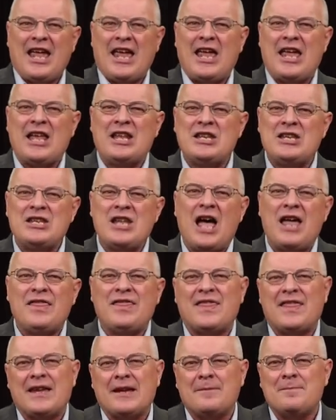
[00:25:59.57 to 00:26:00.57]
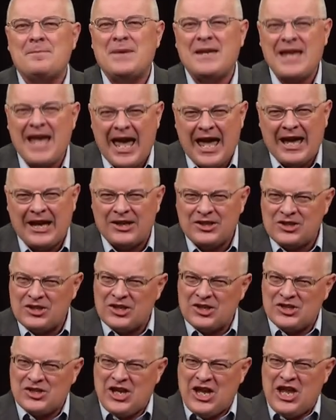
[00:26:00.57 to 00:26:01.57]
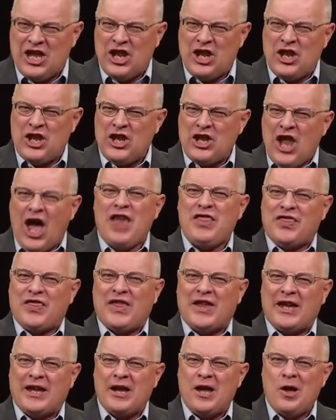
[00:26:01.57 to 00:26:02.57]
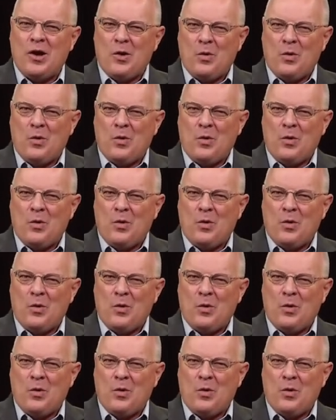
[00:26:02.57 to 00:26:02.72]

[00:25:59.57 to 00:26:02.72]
In nothing be anxious, in nothing